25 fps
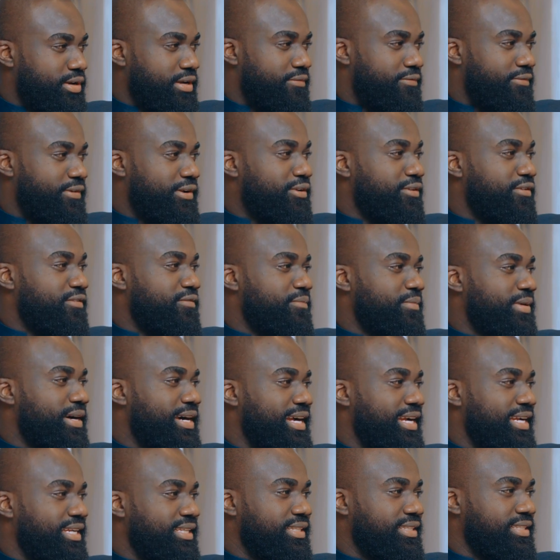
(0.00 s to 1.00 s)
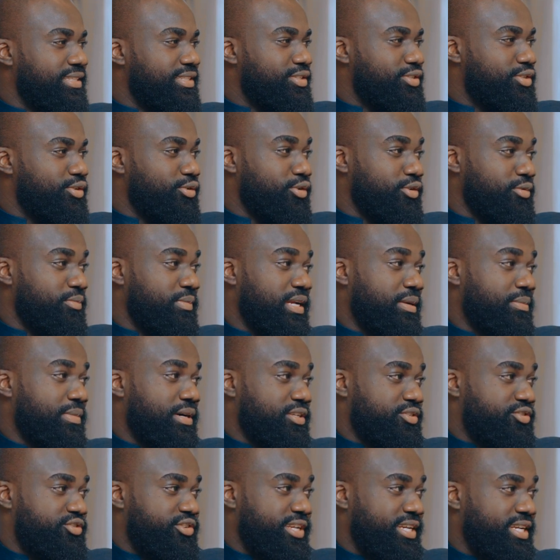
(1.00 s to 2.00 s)
a friend of mine told me
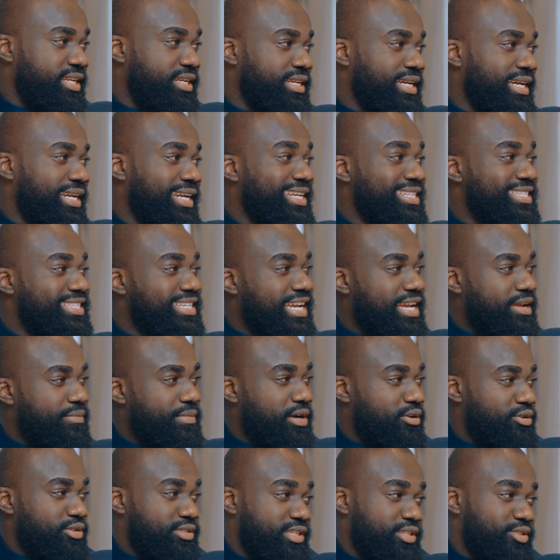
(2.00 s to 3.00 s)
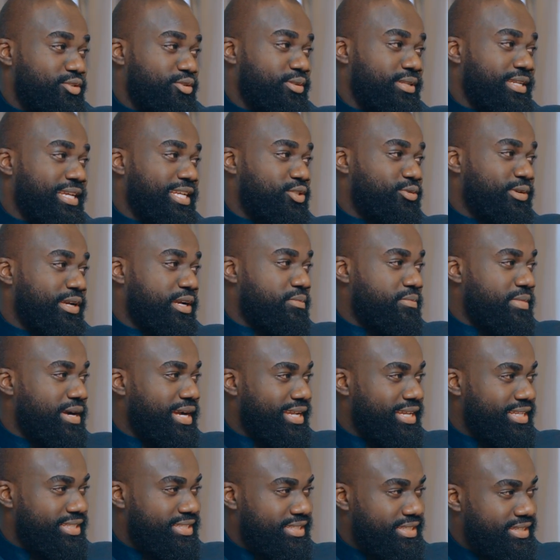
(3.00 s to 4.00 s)
about trading. At that time, I was into network
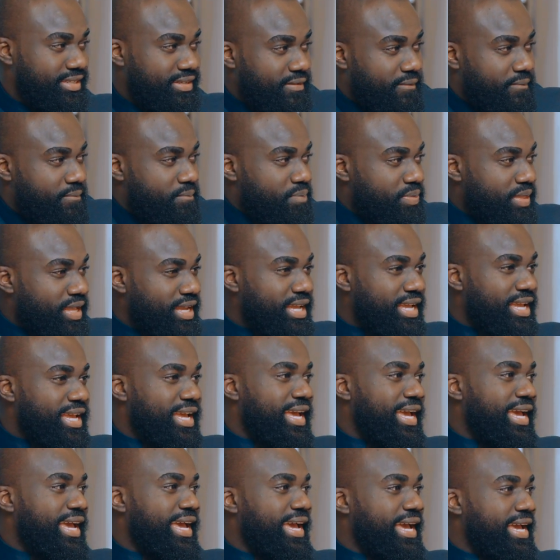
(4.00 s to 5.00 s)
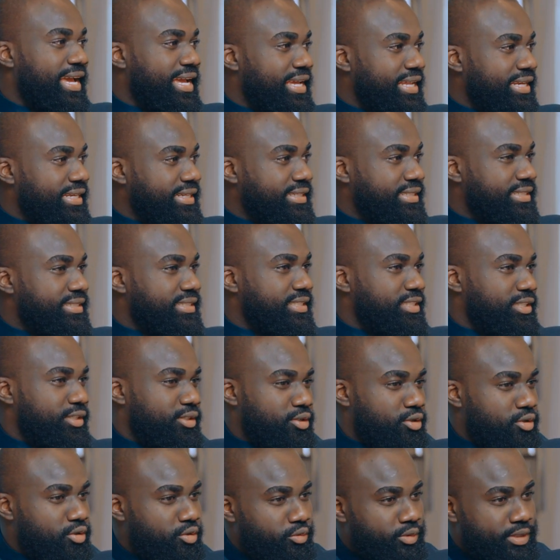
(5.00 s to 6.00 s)
marketing. And,
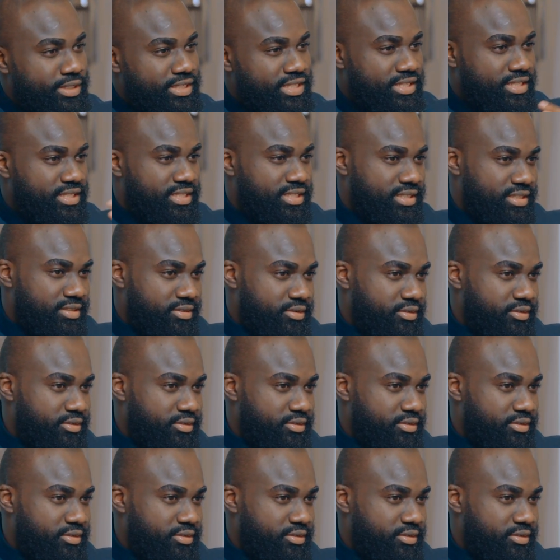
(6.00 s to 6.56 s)
we're just